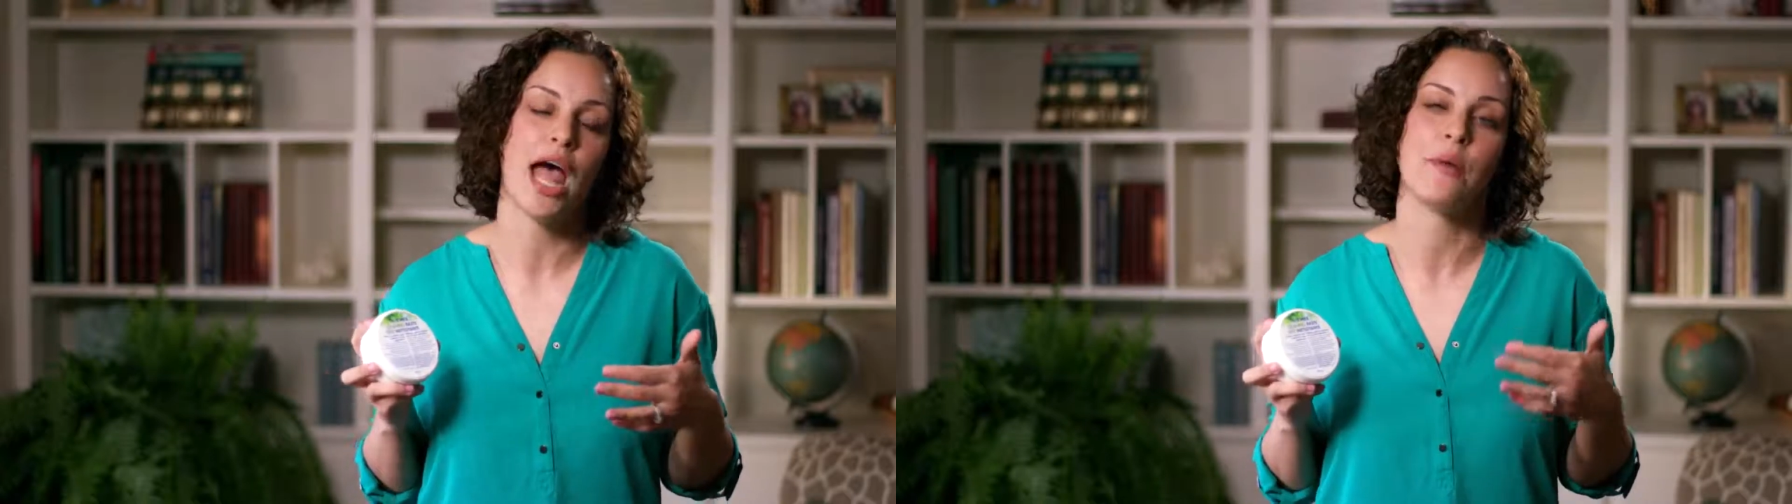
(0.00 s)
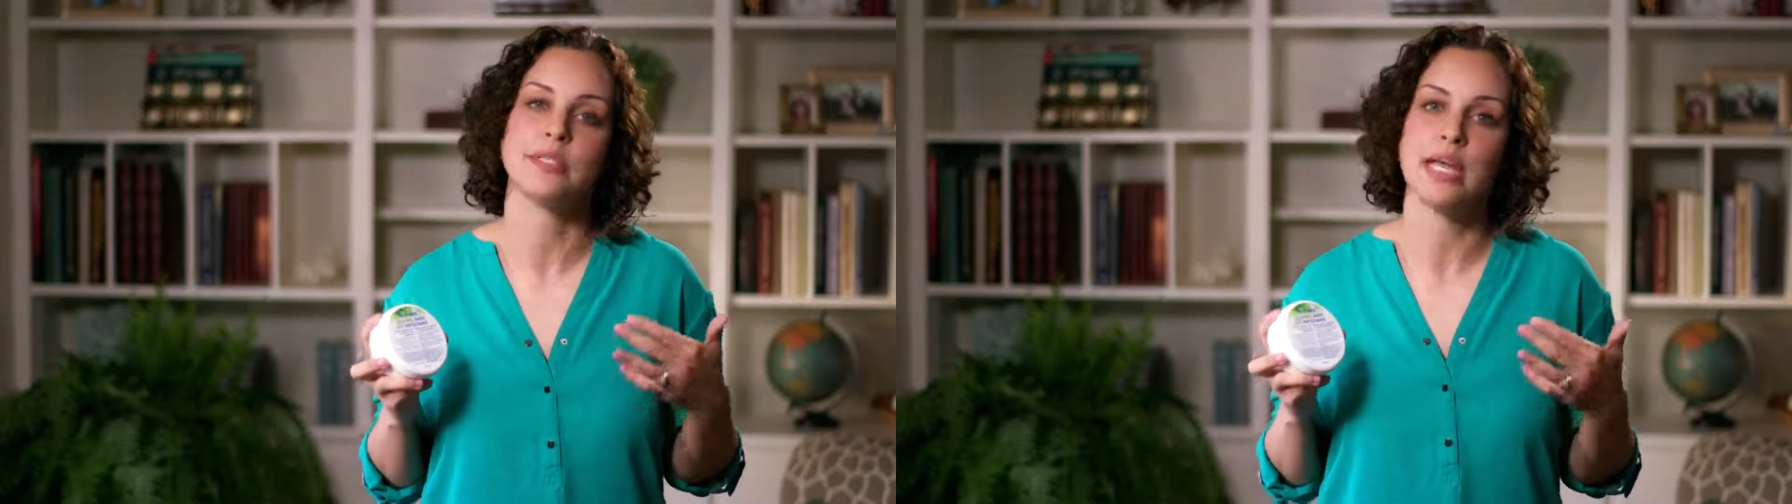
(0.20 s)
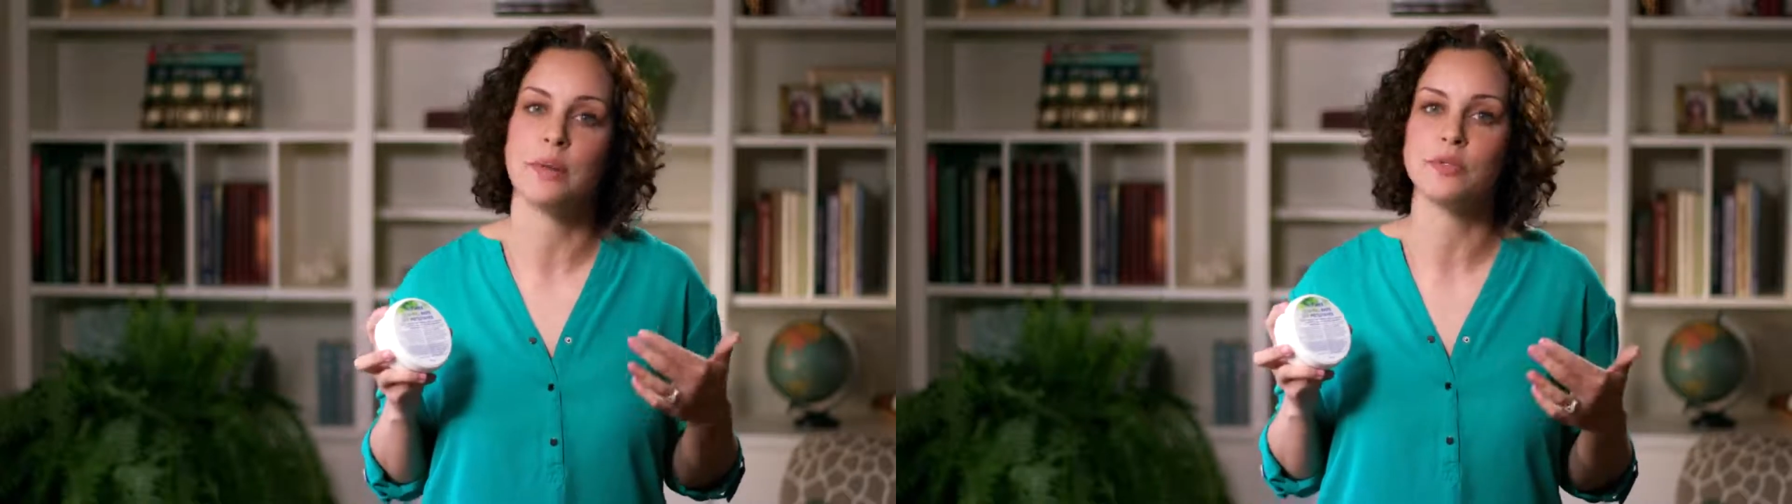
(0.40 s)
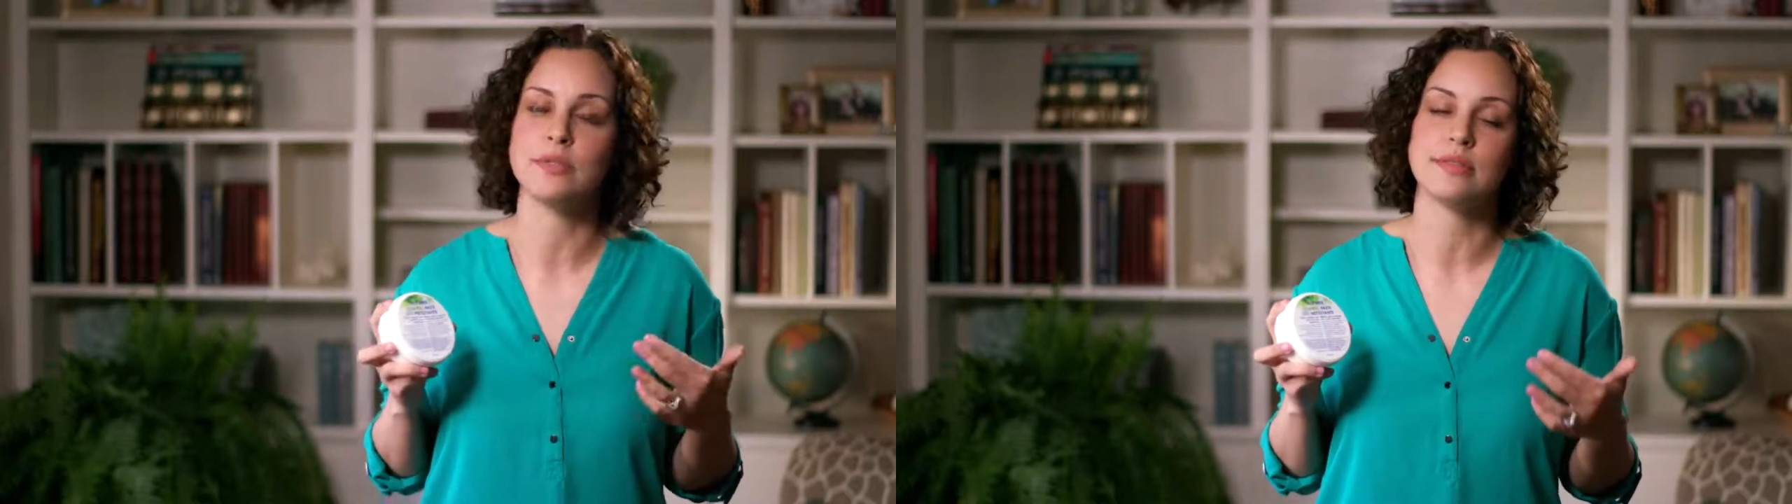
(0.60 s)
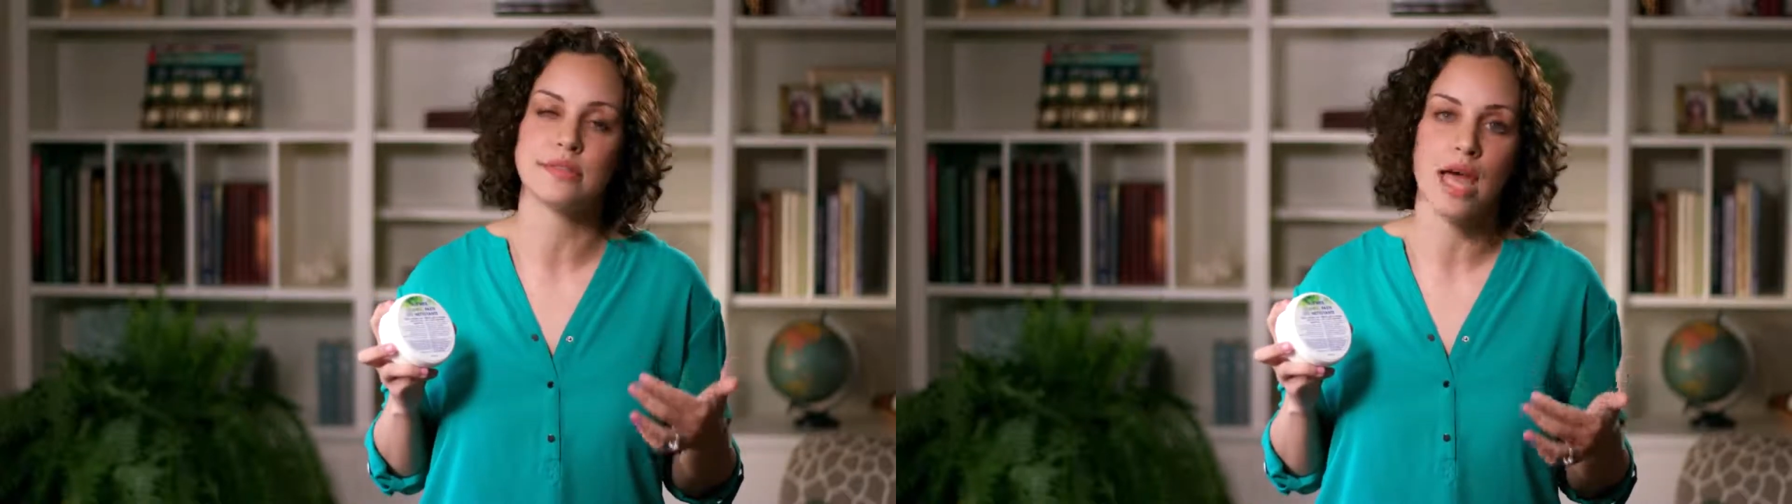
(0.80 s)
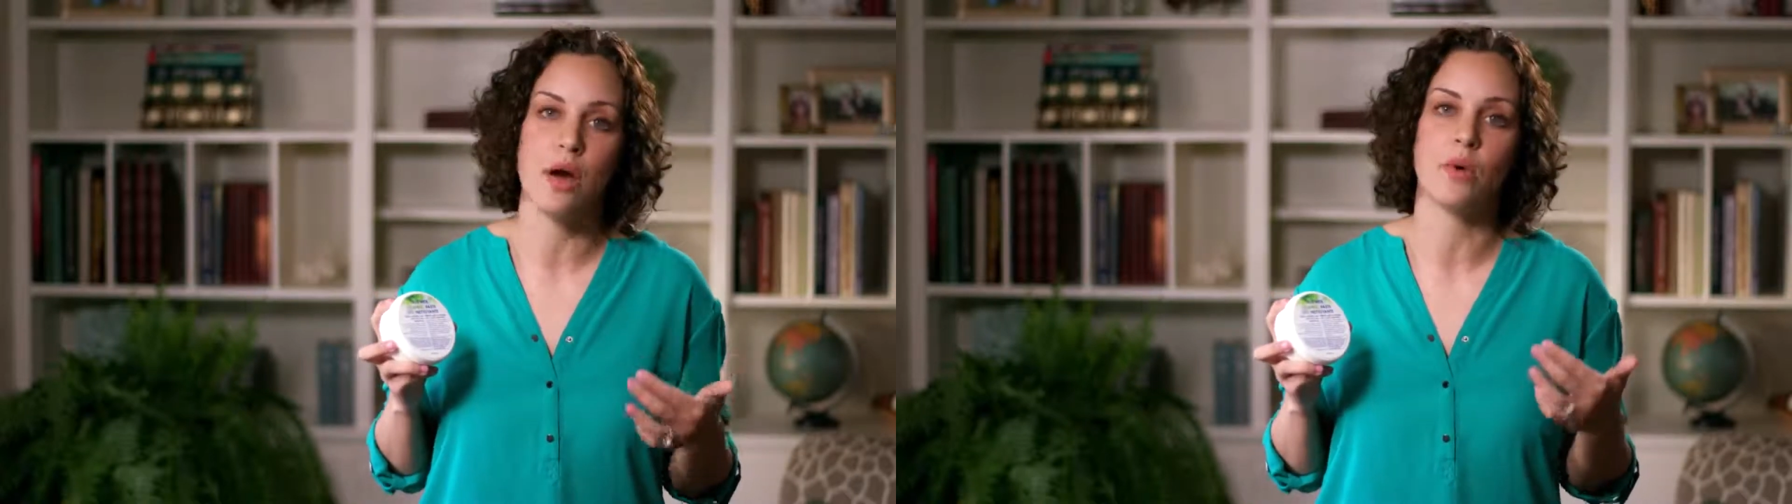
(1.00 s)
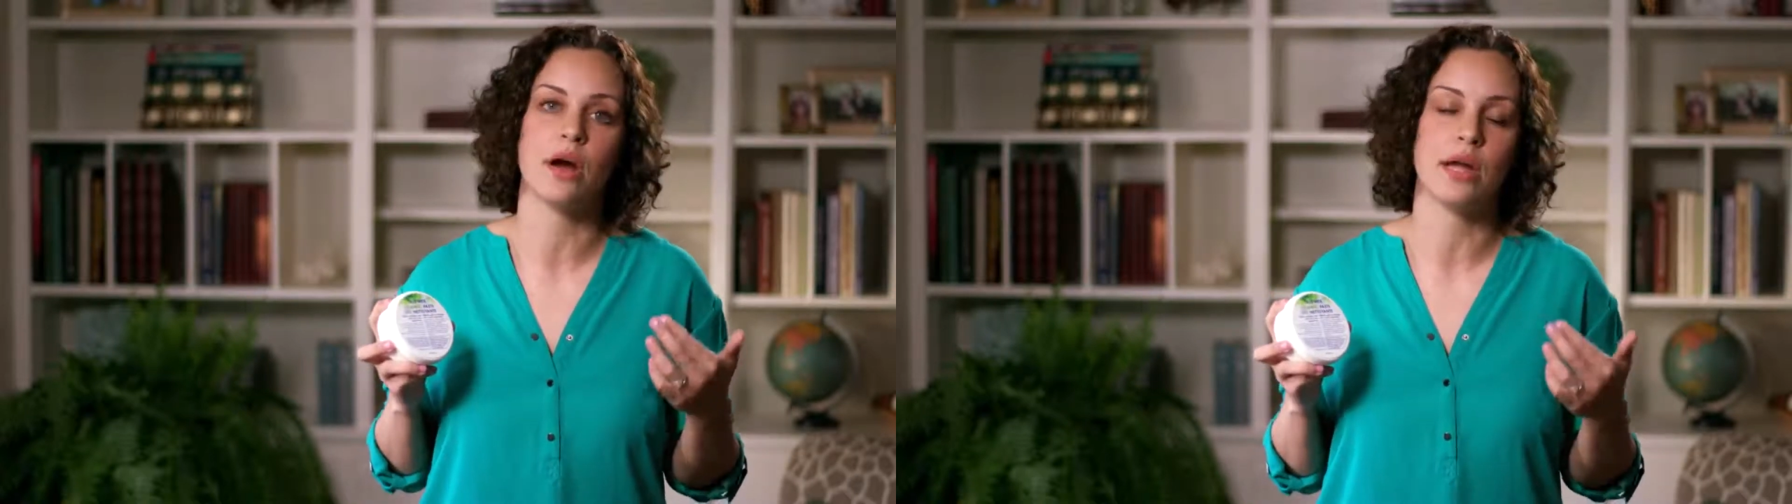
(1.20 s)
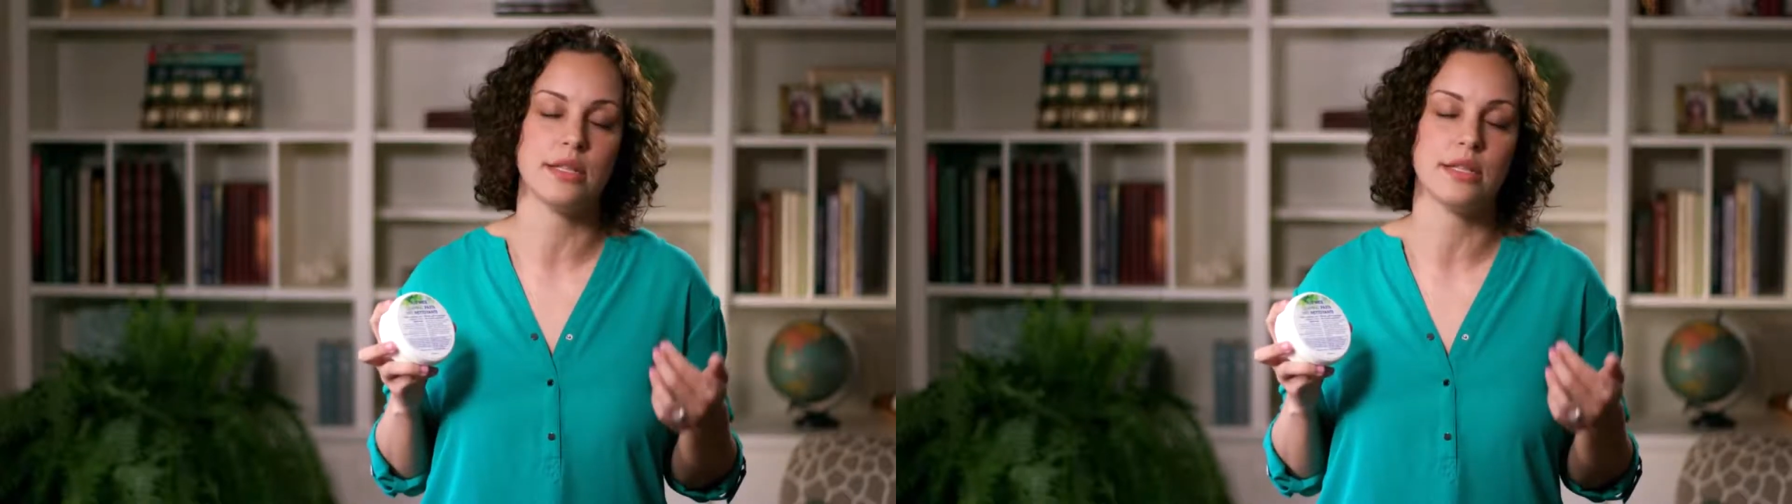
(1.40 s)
I was able to scour